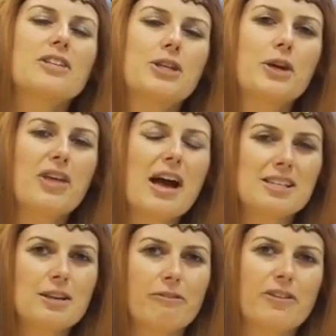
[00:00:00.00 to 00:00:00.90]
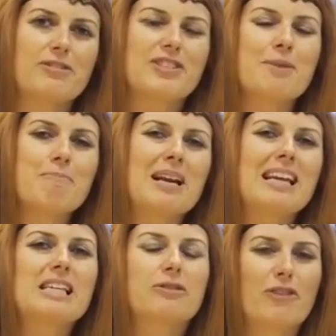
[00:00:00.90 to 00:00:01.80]
the 2015
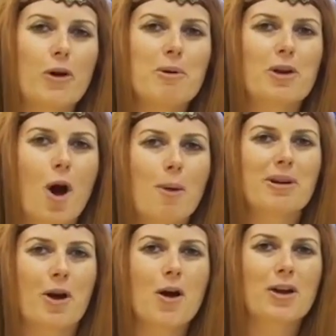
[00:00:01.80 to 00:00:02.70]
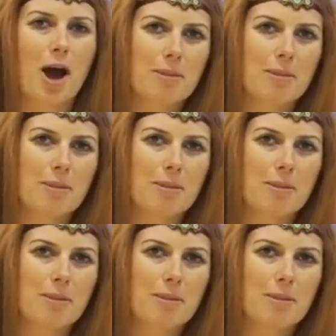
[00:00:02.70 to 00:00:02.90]
Middle East Film and Comic Con